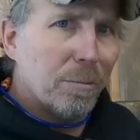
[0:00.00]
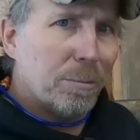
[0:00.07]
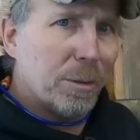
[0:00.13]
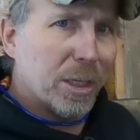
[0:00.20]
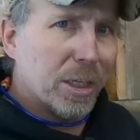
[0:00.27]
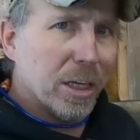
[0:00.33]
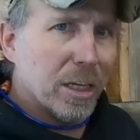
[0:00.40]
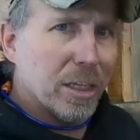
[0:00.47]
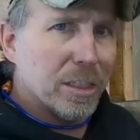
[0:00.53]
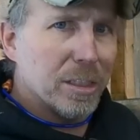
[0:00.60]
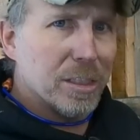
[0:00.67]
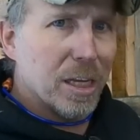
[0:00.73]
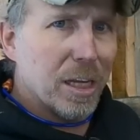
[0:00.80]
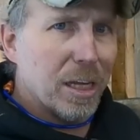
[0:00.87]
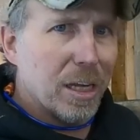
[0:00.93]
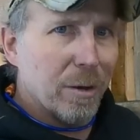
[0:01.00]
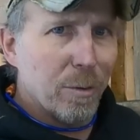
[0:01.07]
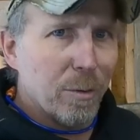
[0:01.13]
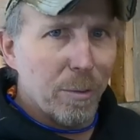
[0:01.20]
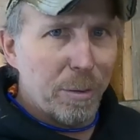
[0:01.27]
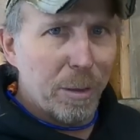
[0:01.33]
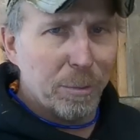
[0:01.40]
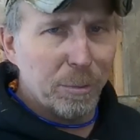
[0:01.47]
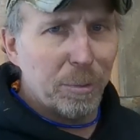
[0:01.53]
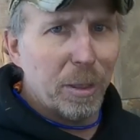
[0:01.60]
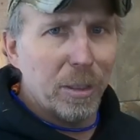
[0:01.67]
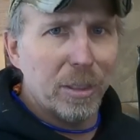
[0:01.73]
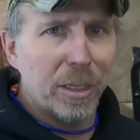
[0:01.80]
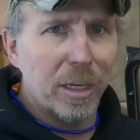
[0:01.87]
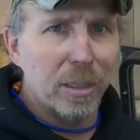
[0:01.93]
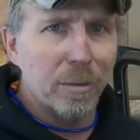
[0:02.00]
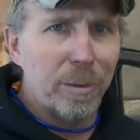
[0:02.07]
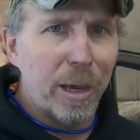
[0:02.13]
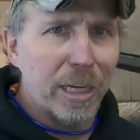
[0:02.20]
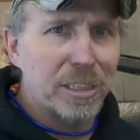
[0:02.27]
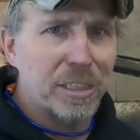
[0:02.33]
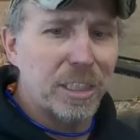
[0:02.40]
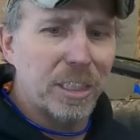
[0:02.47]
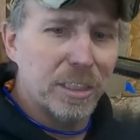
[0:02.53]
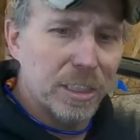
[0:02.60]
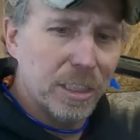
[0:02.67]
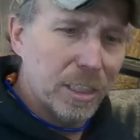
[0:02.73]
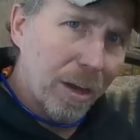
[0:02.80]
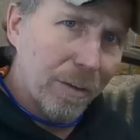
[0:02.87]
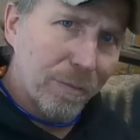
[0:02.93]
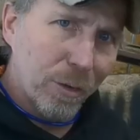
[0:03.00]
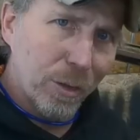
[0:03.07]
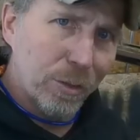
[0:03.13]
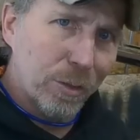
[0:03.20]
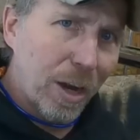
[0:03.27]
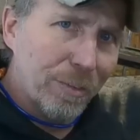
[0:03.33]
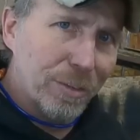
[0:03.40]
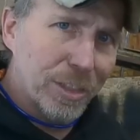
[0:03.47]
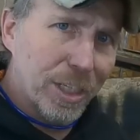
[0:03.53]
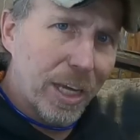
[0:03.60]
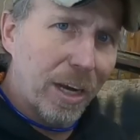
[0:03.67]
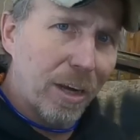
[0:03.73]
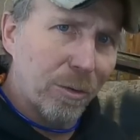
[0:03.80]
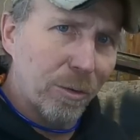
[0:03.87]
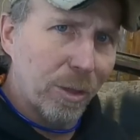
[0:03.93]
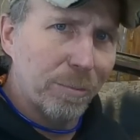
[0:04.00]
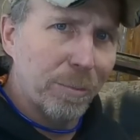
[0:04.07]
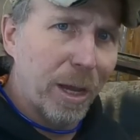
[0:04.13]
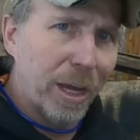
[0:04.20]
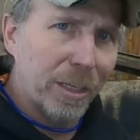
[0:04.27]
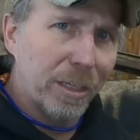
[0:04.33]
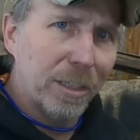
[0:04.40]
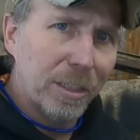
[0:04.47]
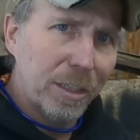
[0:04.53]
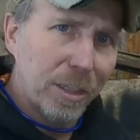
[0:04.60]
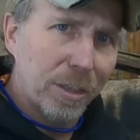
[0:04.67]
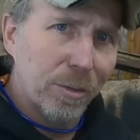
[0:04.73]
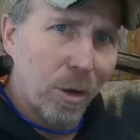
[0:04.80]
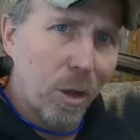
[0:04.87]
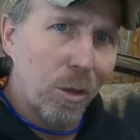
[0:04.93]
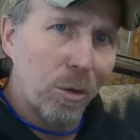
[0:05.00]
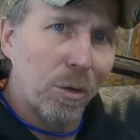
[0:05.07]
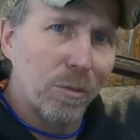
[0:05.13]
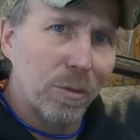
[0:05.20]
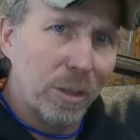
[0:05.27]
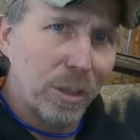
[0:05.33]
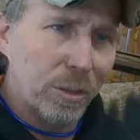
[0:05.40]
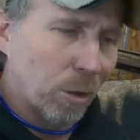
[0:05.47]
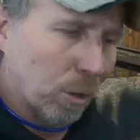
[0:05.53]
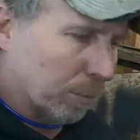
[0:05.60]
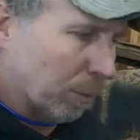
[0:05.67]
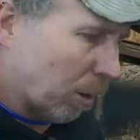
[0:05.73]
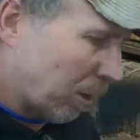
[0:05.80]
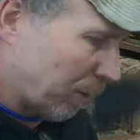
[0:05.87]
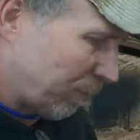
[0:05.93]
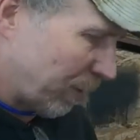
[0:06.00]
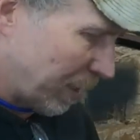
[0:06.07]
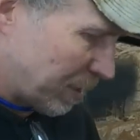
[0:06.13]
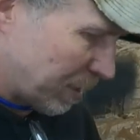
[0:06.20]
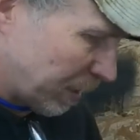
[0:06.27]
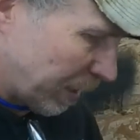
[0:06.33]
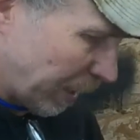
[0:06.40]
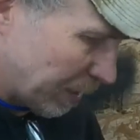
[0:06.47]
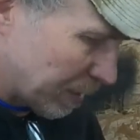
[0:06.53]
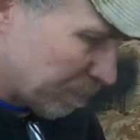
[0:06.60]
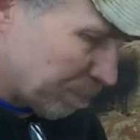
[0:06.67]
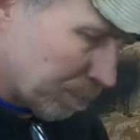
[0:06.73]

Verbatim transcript: because uh, I want people to be able to get in the back seat. For the driver's side, I don't really mind crawling over the door bar if that's the case.